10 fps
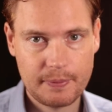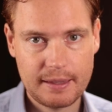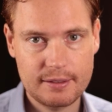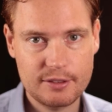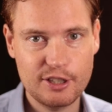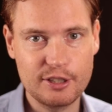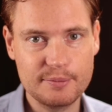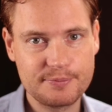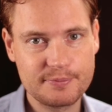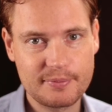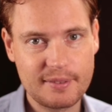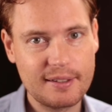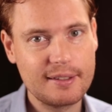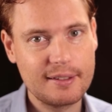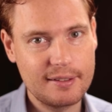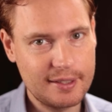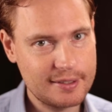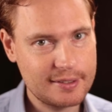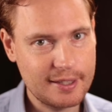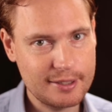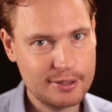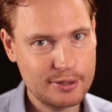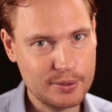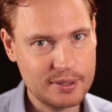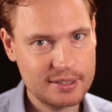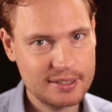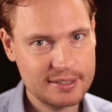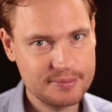So, let's get to it.